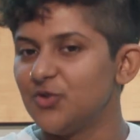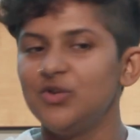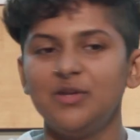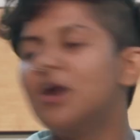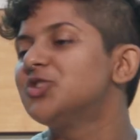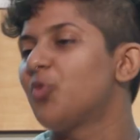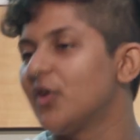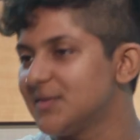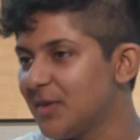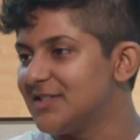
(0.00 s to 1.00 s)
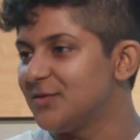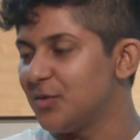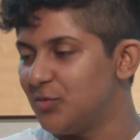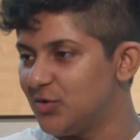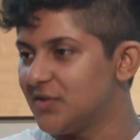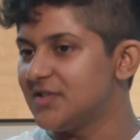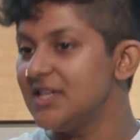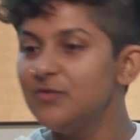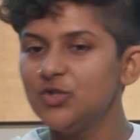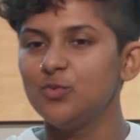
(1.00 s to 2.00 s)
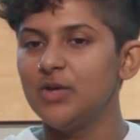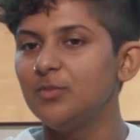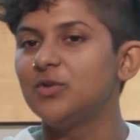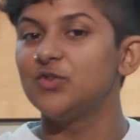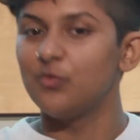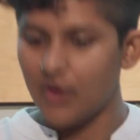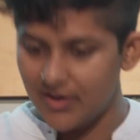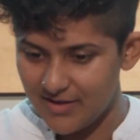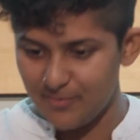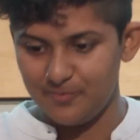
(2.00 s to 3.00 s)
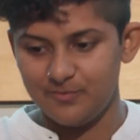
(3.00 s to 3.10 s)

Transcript: You need much more expensive computers even to be able to run them.